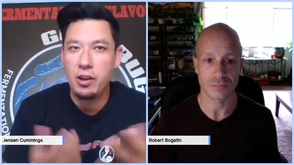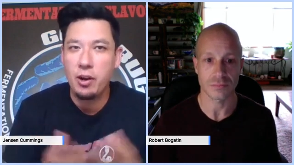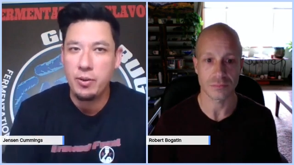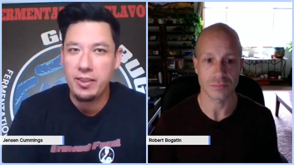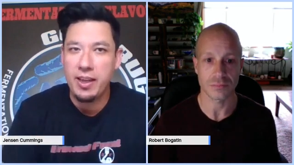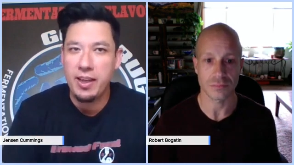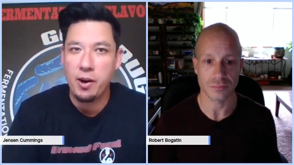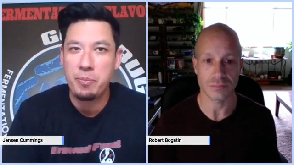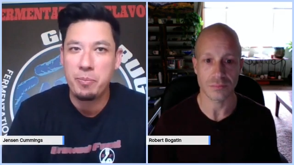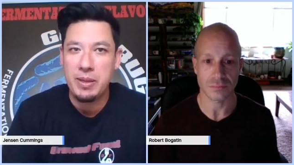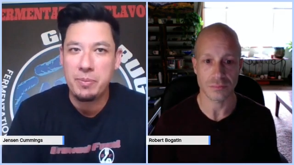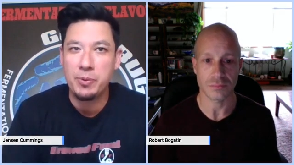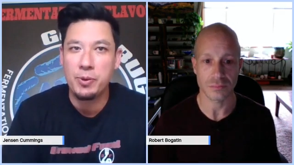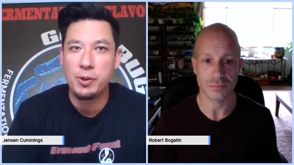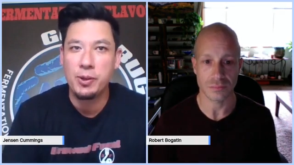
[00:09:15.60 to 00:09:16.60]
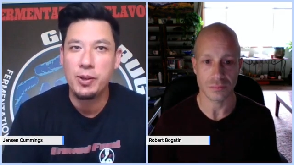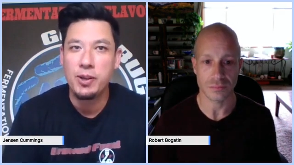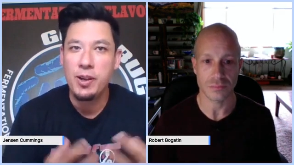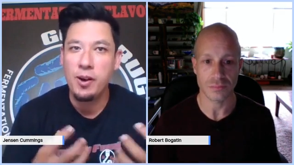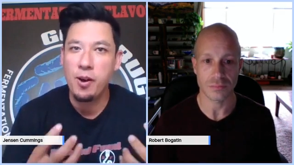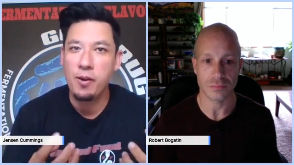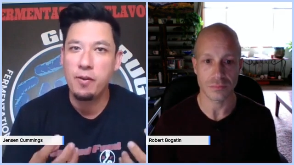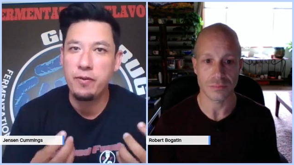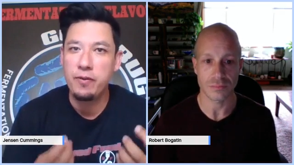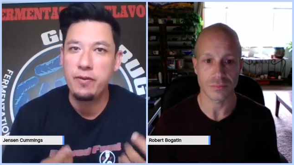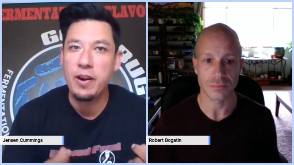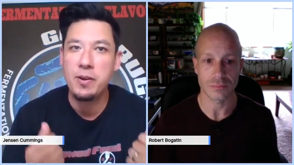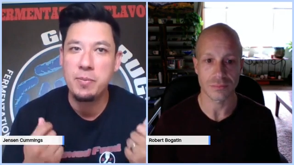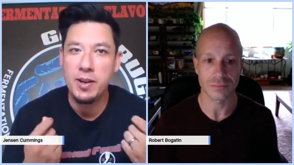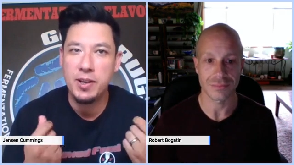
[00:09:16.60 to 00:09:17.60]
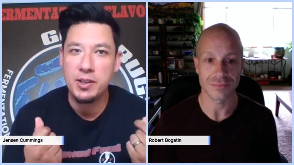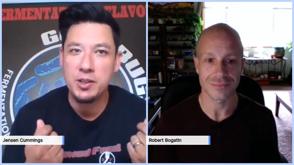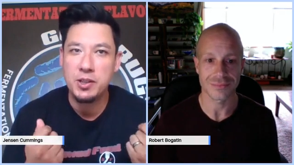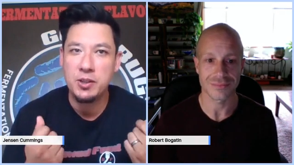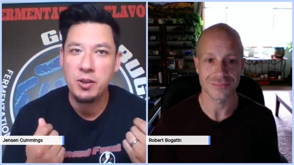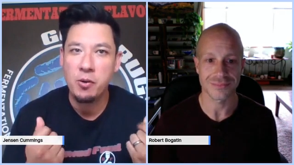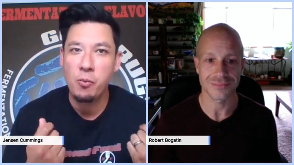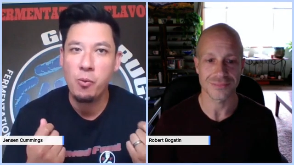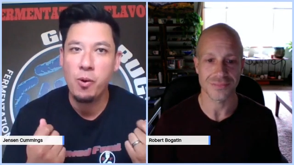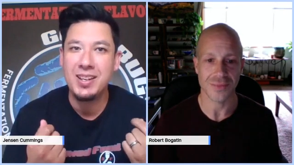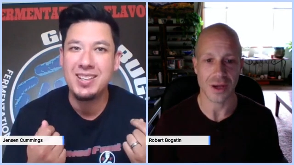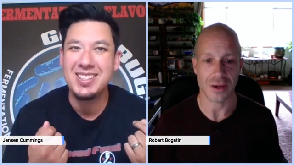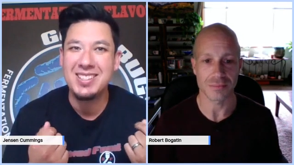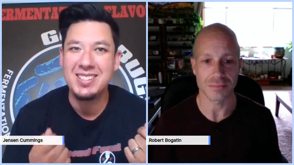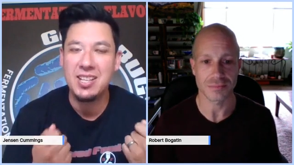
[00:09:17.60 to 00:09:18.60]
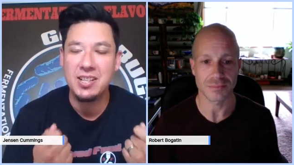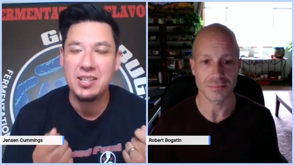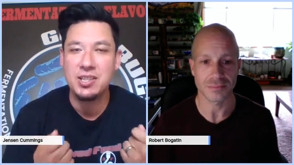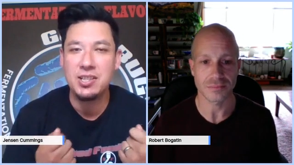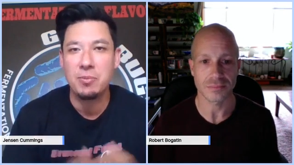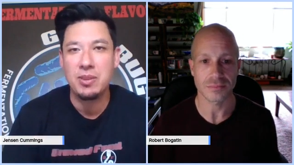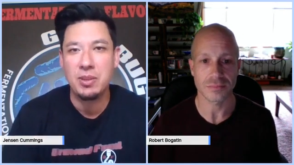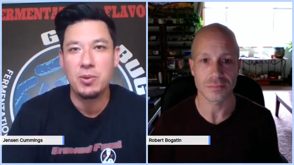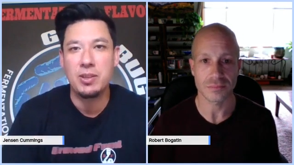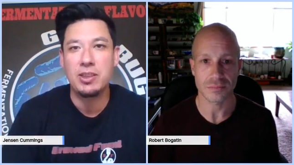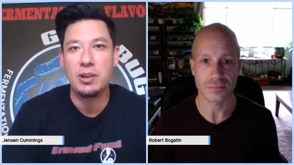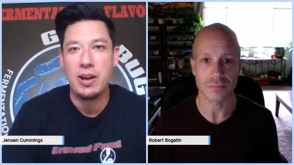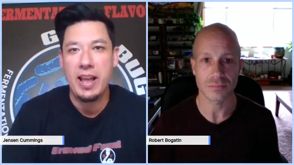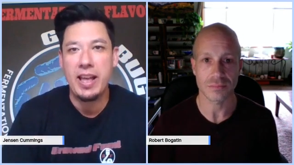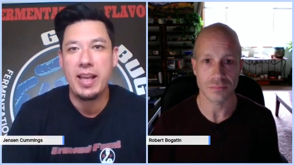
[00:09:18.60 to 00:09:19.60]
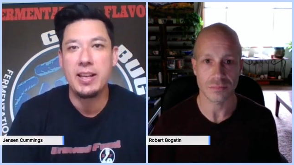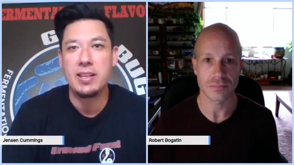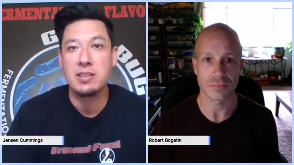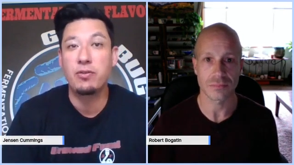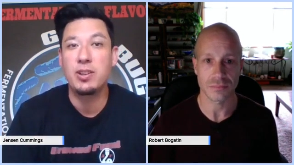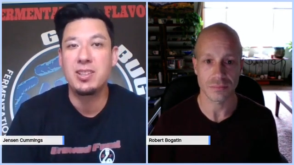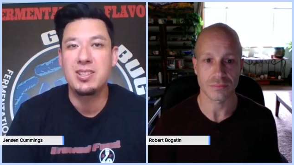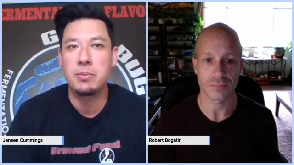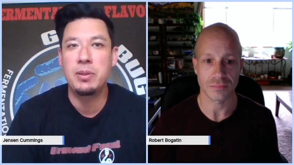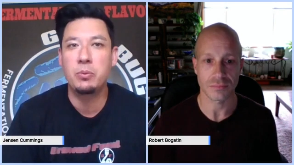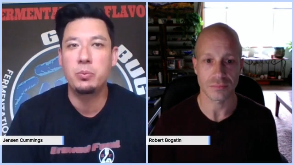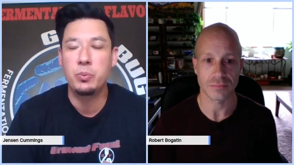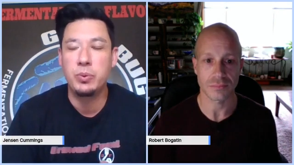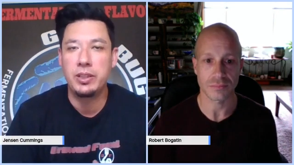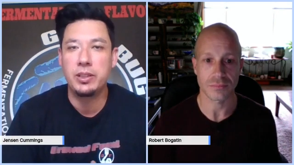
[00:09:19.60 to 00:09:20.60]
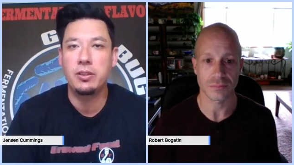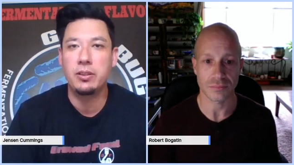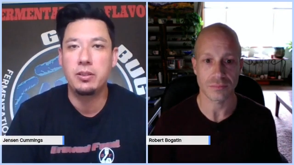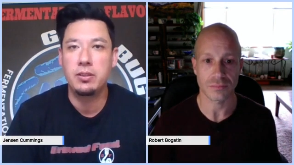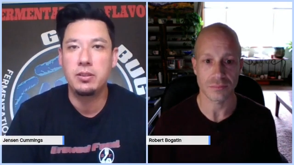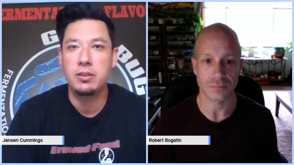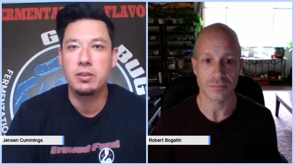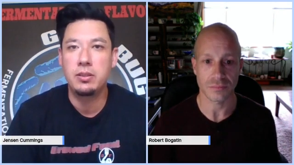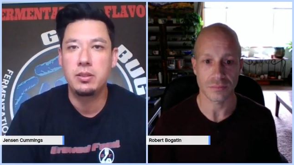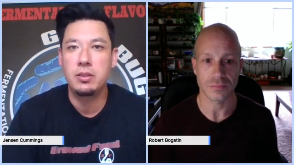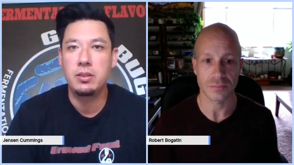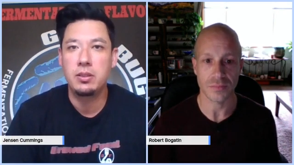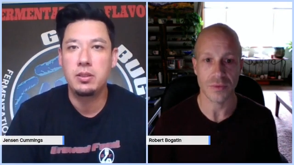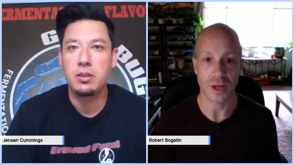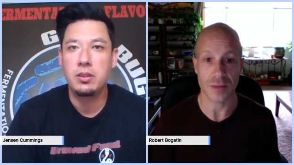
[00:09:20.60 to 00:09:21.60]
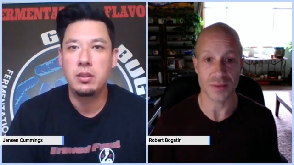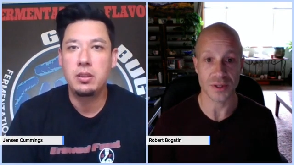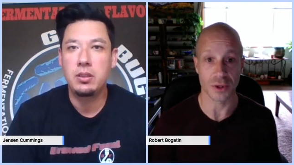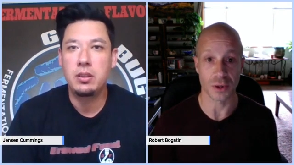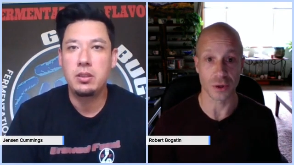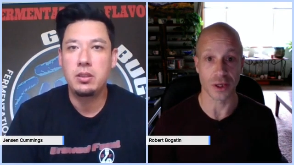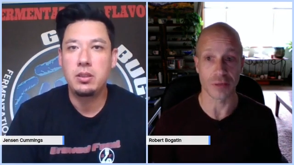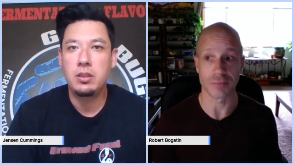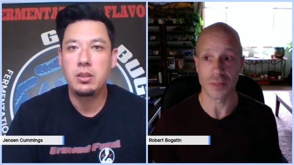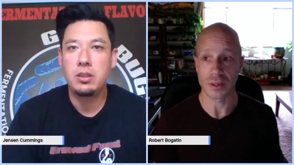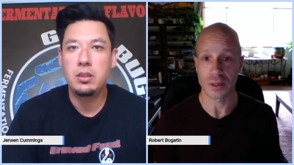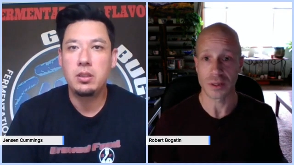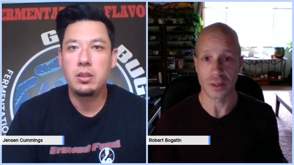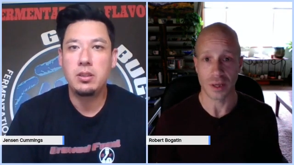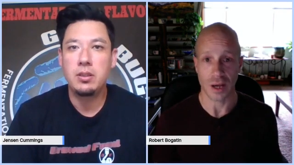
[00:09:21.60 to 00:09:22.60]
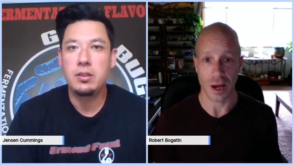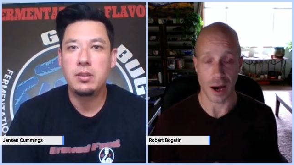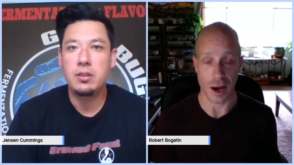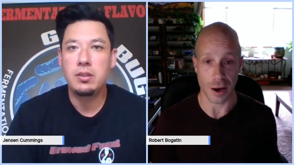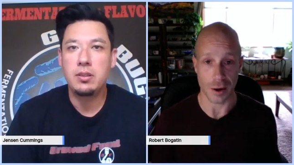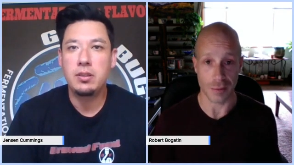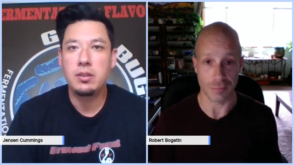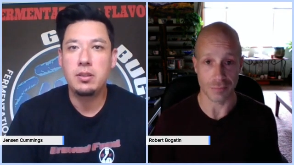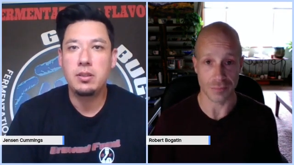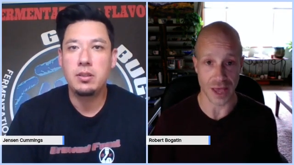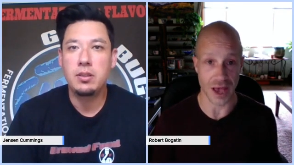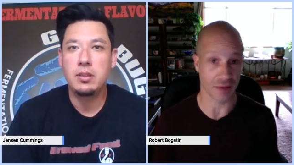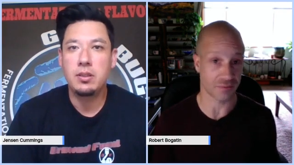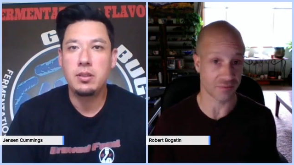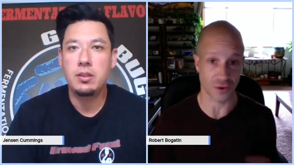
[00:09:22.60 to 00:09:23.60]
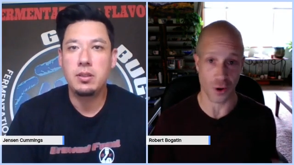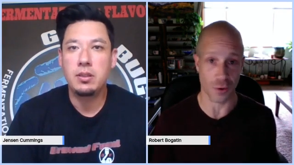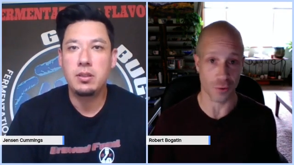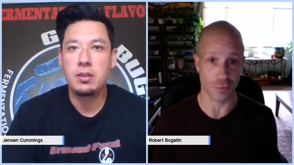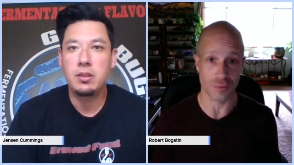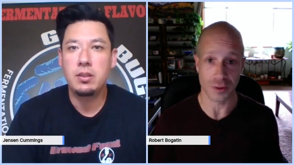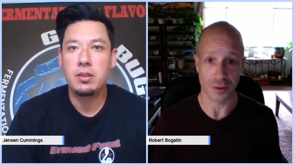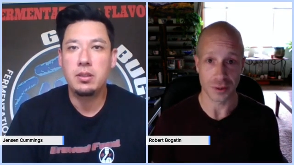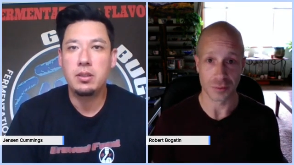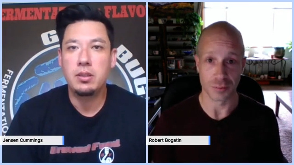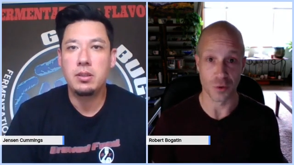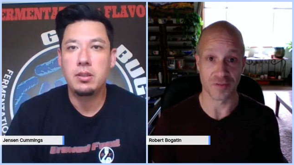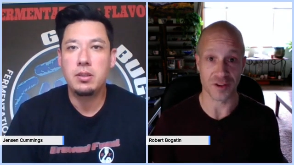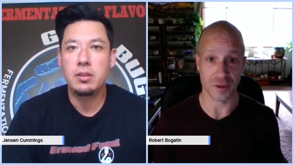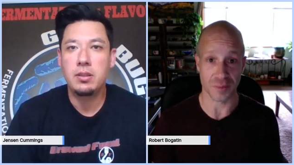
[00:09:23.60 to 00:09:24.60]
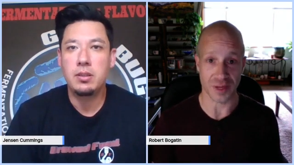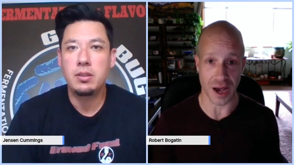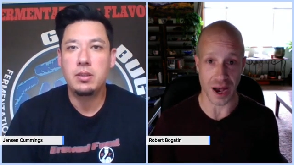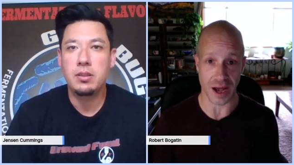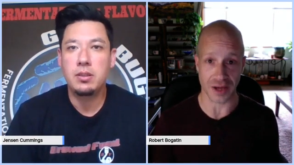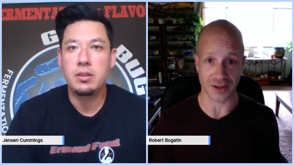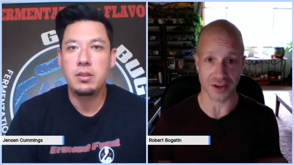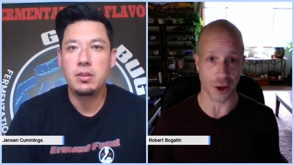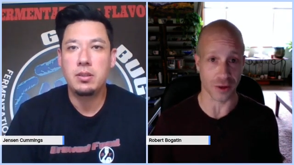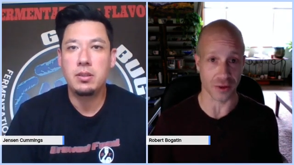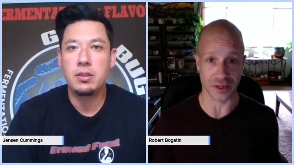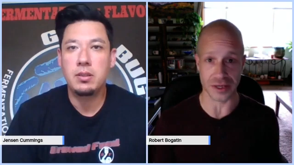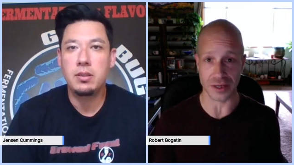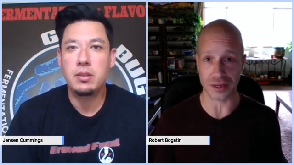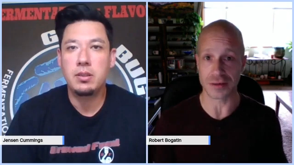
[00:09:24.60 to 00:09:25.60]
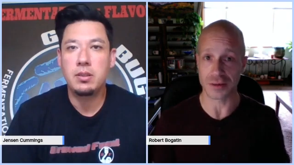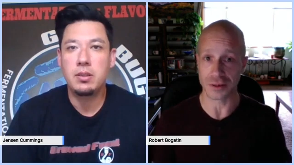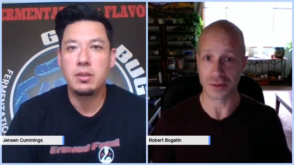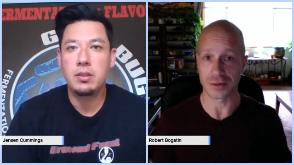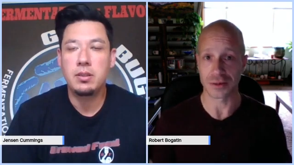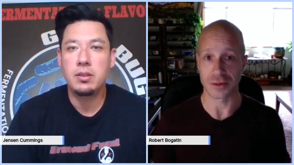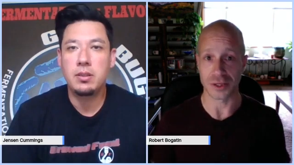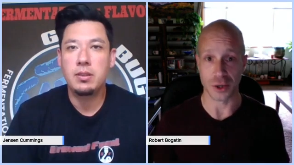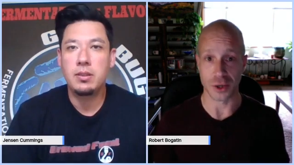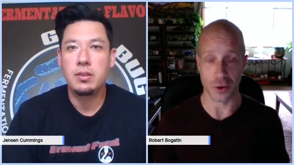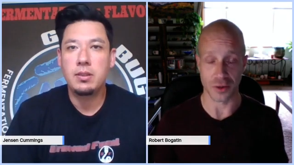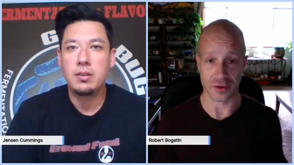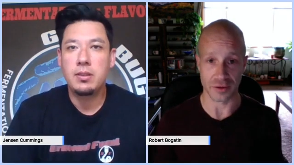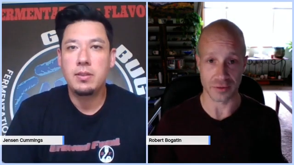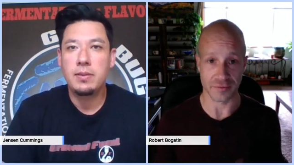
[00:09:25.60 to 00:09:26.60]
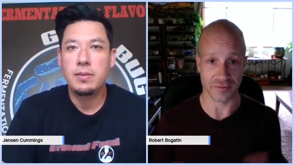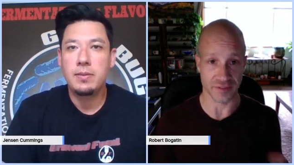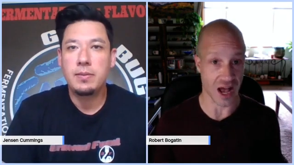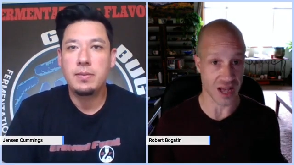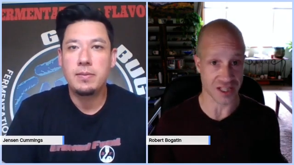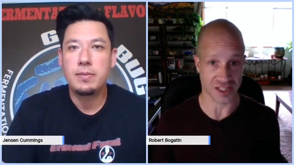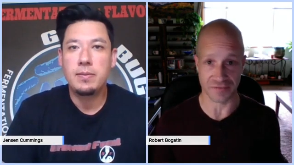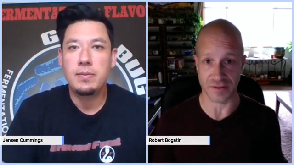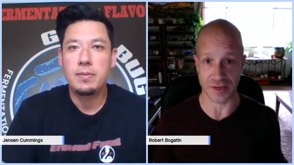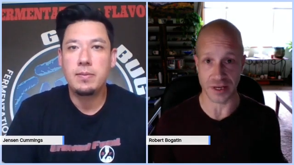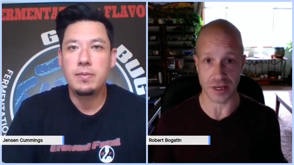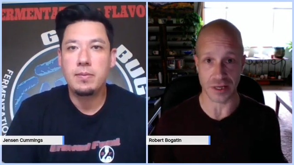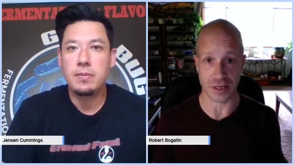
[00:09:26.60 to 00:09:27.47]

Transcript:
Speaker 1: Knowing that our people are very much wanting to touch something with their hands for it to be real.
Speaker 2: Absolutely. Yeah. So moving beyond all the, you know, the philosophy